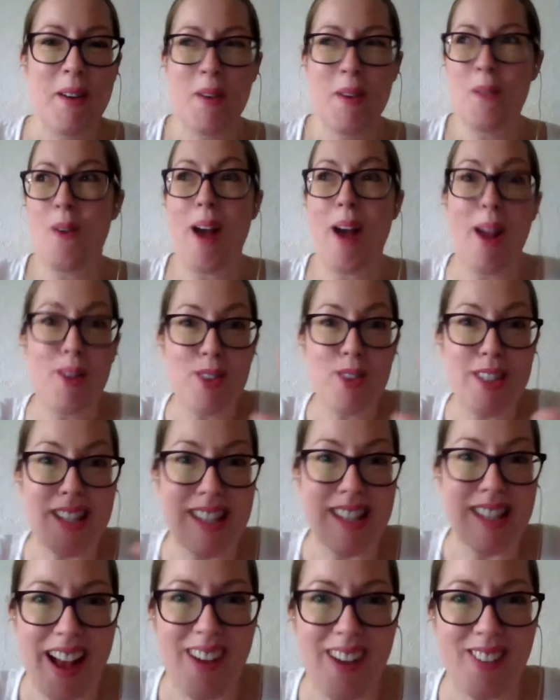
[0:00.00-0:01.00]
what else is
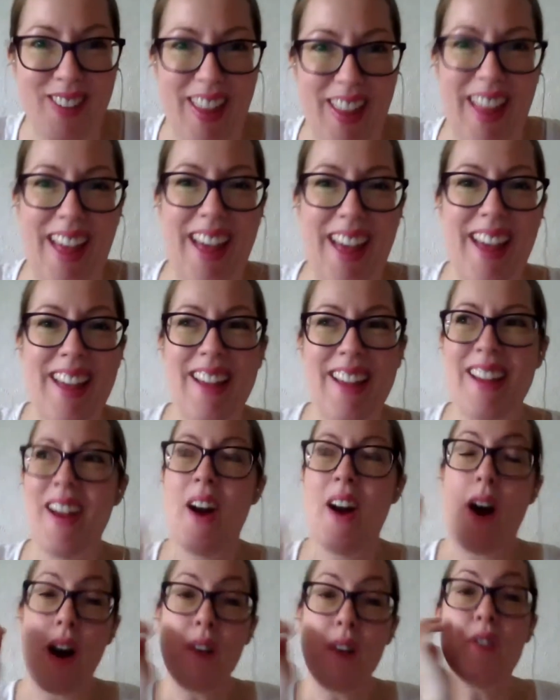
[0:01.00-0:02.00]
out there,
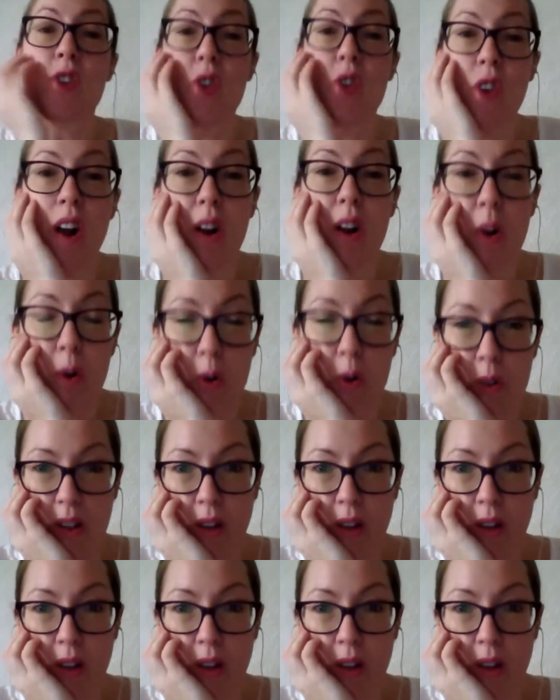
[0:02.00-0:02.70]
I struggled.